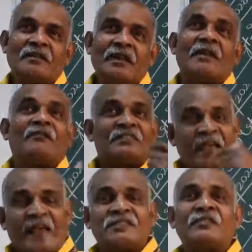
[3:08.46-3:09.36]
And with
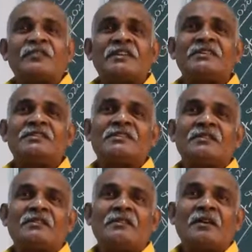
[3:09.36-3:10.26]
the activities,
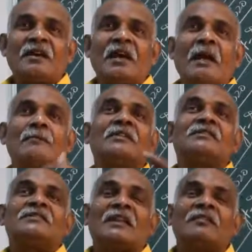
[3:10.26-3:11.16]

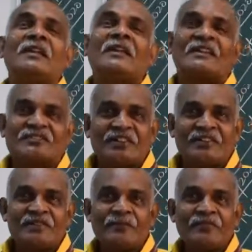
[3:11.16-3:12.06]
I'm delivering
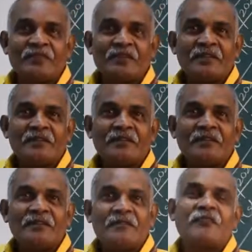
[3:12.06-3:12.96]
lectures
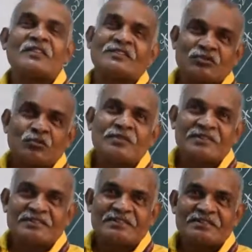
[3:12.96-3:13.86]
for the
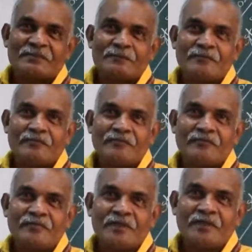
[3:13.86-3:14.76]
students.
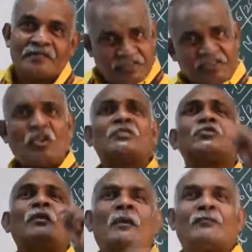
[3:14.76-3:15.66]
This is also
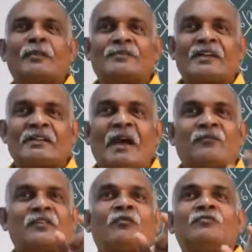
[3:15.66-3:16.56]
one of the projects.
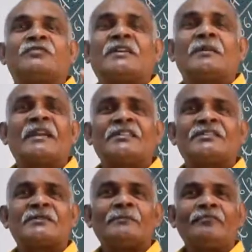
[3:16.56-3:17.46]
After 30
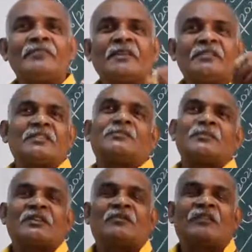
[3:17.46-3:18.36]
minutes, this
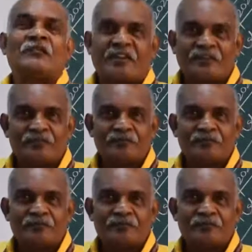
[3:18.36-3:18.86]
project will finish.